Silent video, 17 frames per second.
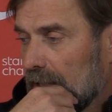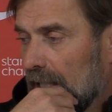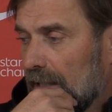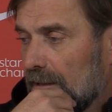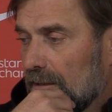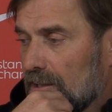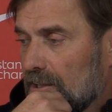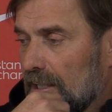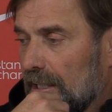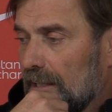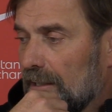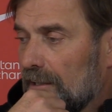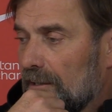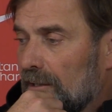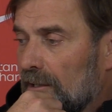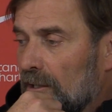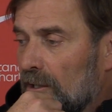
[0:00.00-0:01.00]
understand
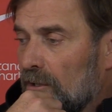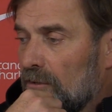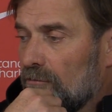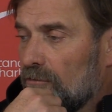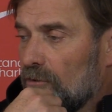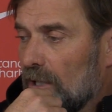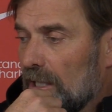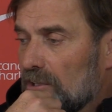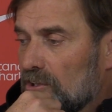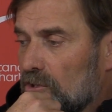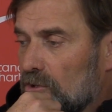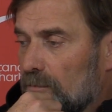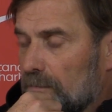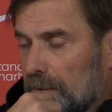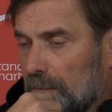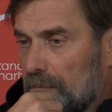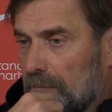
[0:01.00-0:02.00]
it, for us to
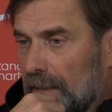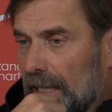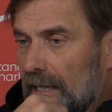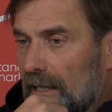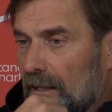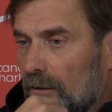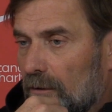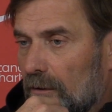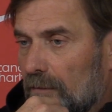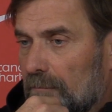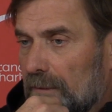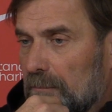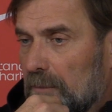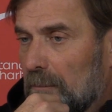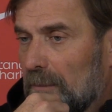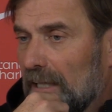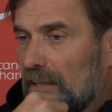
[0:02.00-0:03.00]
prepare or be
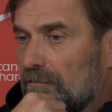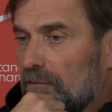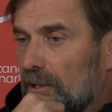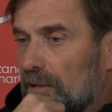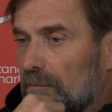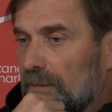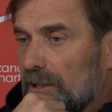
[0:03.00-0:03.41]
prepared for it,